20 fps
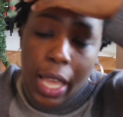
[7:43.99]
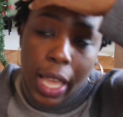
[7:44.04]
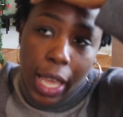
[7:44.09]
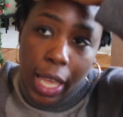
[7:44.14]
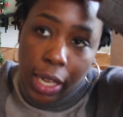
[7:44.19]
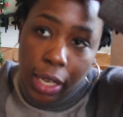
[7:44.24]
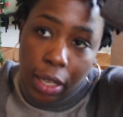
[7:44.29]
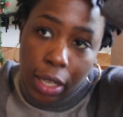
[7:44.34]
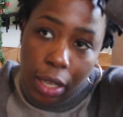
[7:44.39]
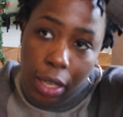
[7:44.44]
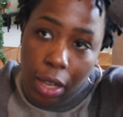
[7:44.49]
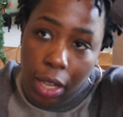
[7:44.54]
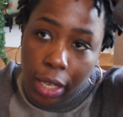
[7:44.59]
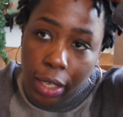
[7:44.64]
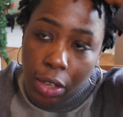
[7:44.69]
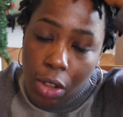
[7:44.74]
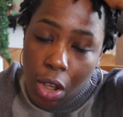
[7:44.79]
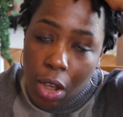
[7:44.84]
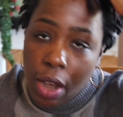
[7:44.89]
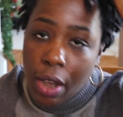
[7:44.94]
and
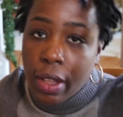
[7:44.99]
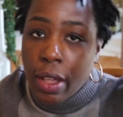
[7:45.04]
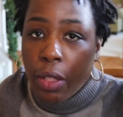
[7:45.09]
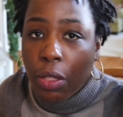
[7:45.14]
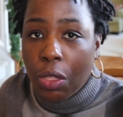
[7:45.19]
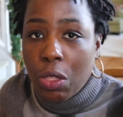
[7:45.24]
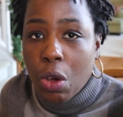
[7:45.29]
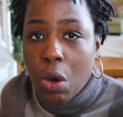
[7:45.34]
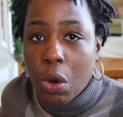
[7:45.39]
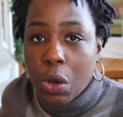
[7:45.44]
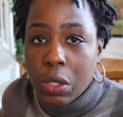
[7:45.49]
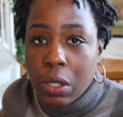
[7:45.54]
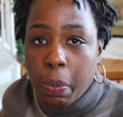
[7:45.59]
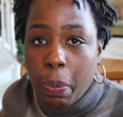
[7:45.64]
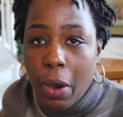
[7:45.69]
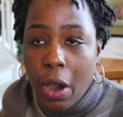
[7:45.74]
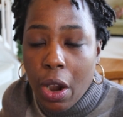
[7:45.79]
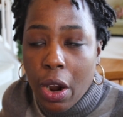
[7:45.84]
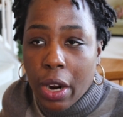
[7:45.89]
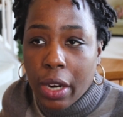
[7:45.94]
along those
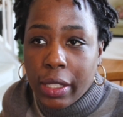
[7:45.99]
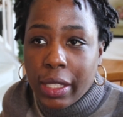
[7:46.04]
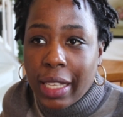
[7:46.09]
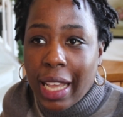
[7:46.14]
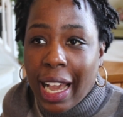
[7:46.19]
parts,